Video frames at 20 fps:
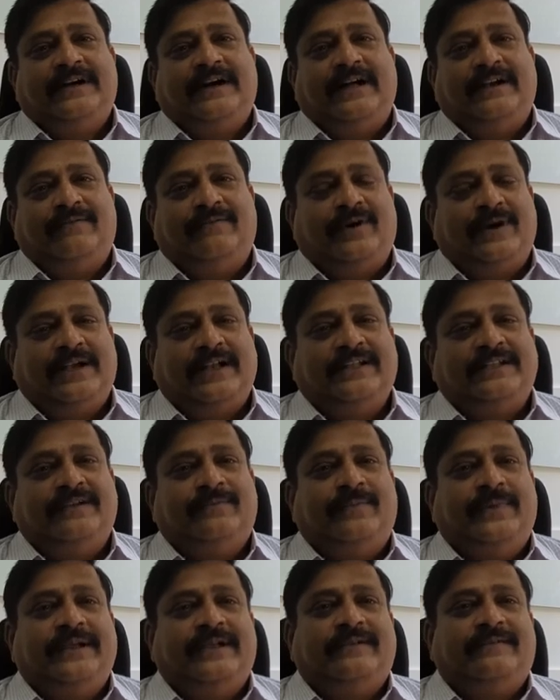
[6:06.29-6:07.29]
advantage
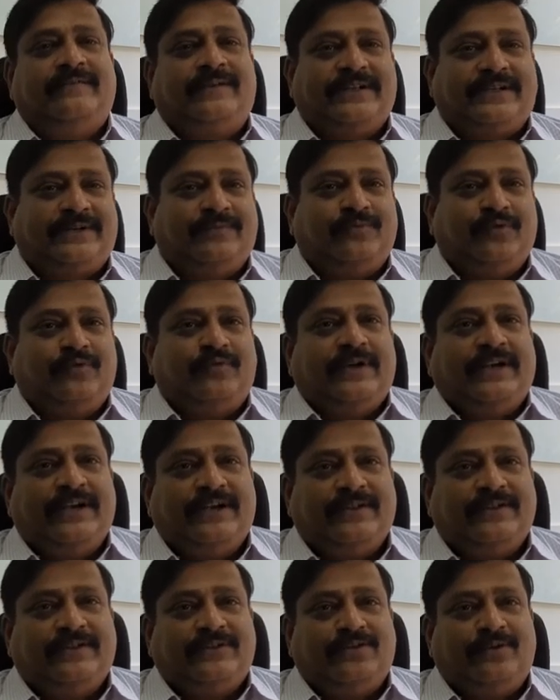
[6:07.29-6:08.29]
of being first mover
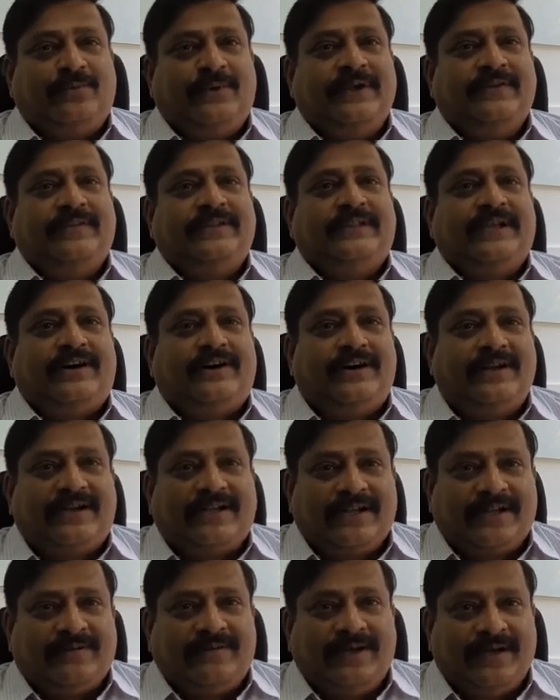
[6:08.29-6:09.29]
into this domain with all
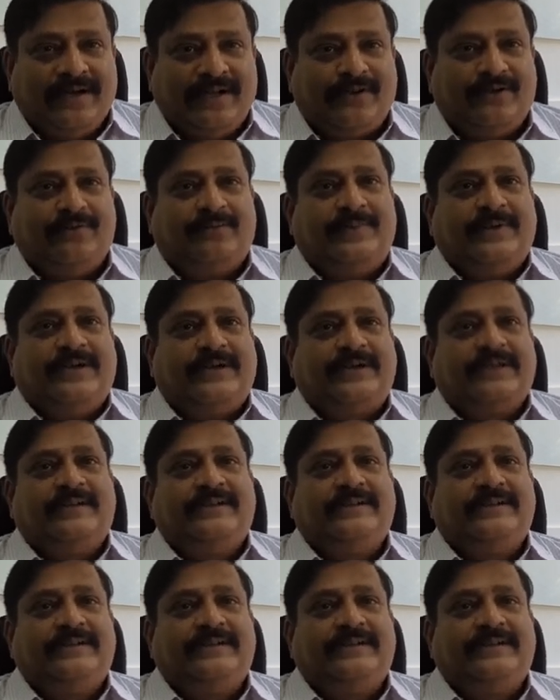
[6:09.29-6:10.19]
required equipment.